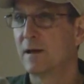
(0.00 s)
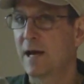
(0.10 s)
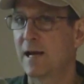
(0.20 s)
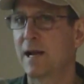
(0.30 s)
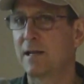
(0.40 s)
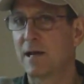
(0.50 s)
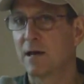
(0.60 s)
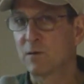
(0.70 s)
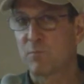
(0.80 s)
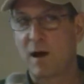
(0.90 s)
And then the
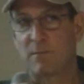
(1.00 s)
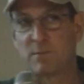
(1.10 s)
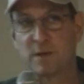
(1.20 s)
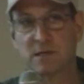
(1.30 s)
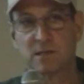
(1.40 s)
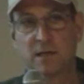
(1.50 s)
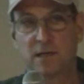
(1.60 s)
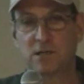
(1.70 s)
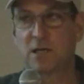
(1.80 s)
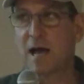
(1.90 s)
other problem is,
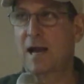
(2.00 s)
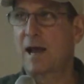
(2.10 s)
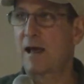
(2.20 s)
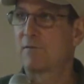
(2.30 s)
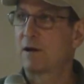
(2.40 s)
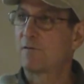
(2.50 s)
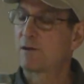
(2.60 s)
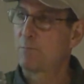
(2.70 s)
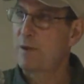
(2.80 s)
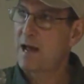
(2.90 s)
is you got to have
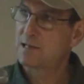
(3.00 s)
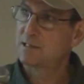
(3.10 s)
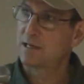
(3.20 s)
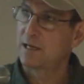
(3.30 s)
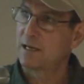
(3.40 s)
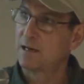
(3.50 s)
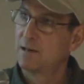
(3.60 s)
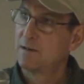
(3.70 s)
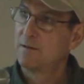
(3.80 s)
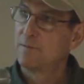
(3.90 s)
enough capacity,
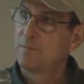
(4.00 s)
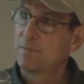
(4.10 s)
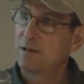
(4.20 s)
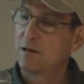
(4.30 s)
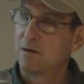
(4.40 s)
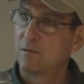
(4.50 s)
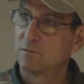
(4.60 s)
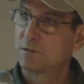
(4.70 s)
you know.